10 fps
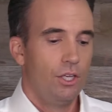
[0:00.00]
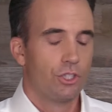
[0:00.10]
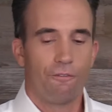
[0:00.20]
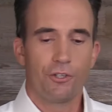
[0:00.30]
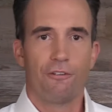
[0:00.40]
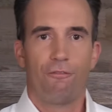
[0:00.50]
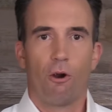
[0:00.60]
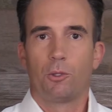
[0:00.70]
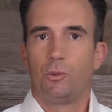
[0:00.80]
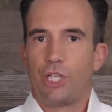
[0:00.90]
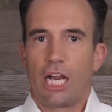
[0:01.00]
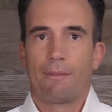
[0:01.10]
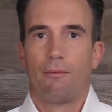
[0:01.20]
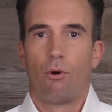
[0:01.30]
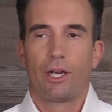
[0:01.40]
So first and foremost, when we talk
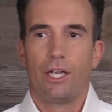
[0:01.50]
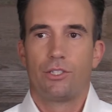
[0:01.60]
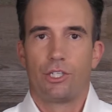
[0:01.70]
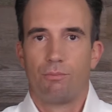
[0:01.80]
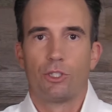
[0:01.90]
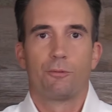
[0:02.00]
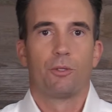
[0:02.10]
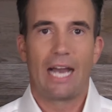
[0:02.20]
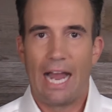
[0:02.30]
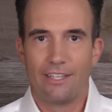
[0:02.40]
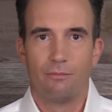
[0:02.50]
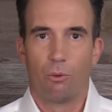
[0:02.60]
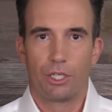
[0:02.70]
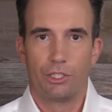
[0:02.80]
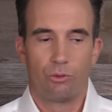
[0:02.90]
about a mortgage, there's multiple kinds of
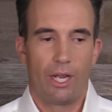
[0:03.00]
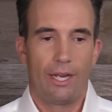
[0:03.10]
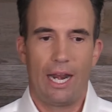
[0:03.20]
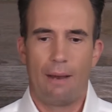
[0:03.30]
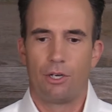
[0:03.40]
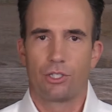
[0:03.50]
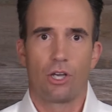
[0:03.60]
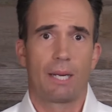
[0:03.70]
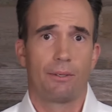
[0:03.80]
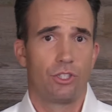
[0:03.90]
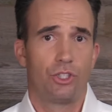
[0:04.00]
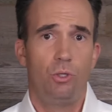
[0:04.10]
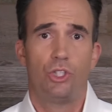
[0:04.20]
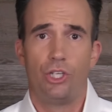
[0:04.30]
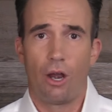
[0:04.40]
mortgages, right? And I'm going to talk about the
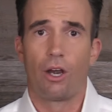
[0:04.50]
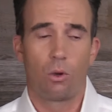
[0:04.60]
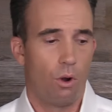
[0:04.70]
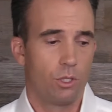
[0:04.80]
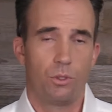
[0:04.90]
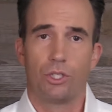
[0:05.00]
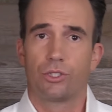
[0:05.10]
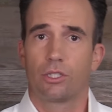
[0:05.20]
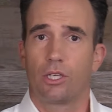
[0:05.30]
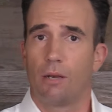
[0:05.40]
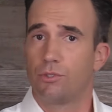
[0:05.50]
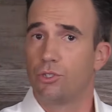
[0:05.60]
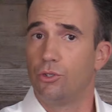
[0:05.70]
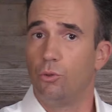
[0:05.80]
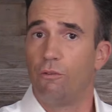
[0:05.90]
two generic ones when it comes
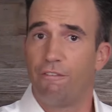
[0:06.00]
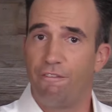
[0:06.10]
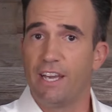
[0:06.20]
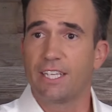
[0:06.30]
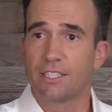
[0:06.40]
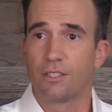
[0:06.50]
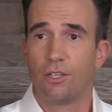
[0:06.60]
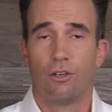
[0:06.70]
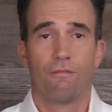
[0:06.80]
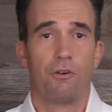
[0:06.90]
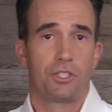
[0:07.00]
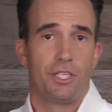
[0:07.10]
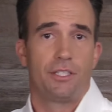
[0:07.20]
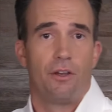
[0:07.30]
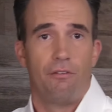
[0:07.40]
to fixed
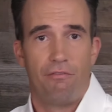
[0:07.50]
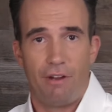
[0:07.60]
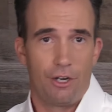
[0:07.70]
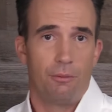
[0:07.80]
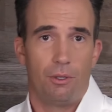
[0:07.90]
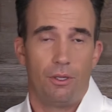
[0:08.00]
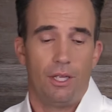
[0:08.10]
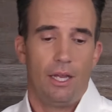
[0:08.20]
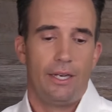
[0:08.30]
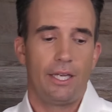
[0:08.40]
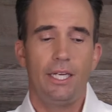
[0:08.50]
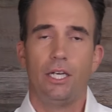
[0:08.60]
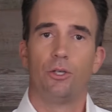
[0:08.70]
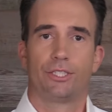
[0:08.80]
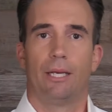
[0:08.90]
versus variable. Now you need to
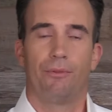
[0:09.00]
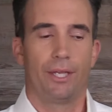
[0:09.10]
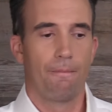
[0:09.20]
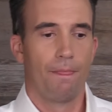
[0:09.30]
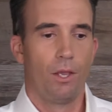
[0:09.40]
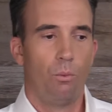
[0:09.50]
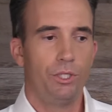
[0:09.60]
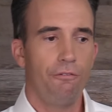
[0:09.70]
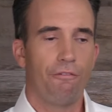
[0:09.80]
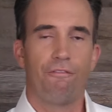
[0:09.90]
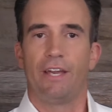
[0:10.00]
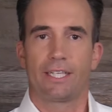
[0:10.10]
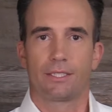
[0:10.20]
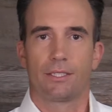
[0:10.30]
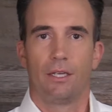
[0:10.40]
know something. When you
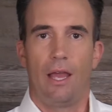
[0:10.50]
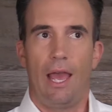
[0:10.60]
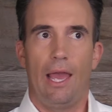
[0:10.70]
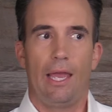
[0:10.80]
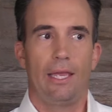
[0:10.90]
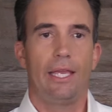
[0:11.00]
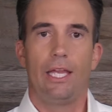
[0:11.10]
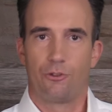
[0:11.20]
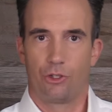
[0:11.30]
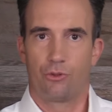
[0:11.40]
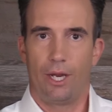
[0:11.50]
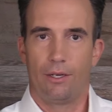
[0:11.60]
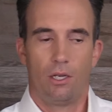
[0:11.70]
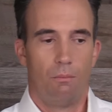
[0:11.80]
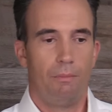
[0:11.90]
fix a interest rate,
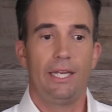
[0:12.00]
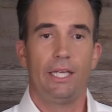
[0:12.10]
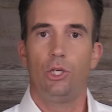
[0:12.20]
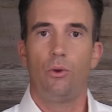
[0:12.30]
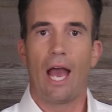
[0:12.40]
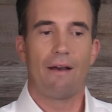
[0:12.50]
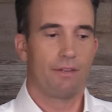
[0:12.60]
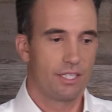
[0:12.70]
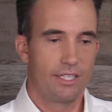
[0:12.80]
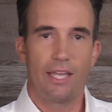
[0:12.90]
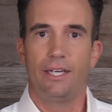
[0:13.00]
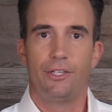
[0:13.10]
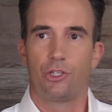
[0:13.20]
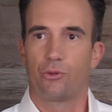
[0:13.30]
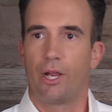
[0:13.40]
meaning you have a stated
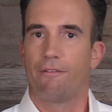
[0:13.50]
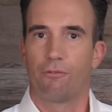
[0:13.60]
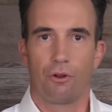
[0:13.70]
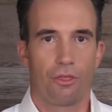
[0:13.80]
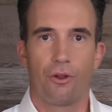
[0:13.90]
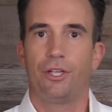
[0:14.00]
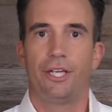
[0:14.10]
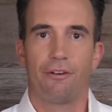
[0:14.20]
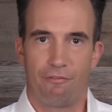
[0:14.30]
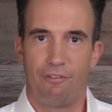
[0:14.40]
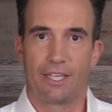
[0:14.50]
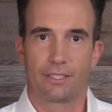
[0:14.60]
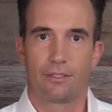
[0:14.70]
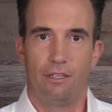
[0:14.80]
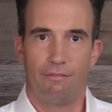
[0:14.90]
interest rate for a 30-year
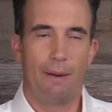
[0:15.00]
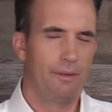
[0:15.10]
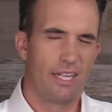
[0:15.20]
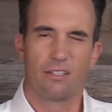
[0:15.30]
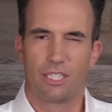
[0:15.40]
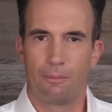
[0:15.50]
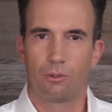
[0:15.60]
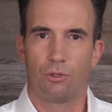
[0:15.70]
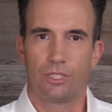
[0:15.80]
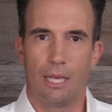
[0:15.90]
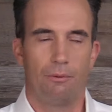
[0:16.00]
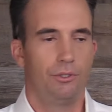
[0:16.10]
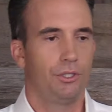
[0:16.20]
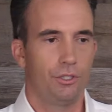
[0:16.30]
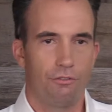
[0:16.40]
fixed environment. That's a typical example.
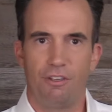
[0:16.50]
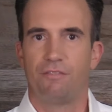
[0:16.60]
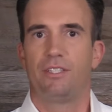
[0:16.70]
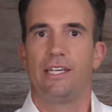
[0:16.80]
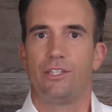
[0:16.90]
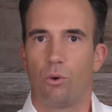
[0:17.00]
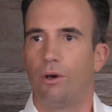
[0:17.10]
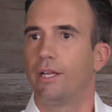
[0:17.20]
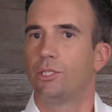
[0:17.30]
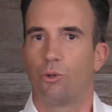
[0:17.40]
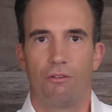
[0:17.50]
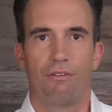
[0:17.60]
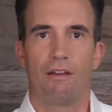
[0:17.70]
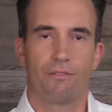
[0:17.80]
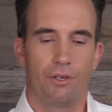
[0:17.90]
You can do 15, 20,
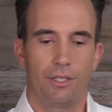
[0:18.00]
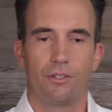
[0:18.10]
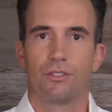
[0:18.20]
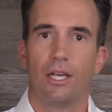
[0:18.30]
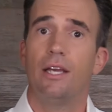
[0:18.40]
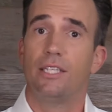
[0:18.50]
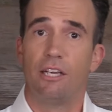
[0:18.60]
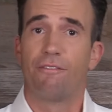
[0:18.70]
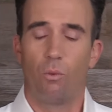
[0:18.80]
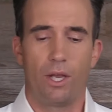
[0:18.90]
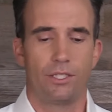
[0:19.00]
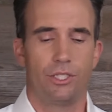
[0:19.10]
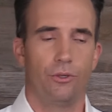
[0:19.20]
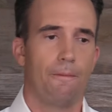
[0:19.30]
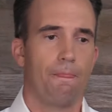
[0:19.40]
25, 30. There's different ways to
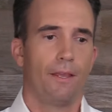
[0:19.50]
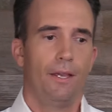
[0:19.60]
do it.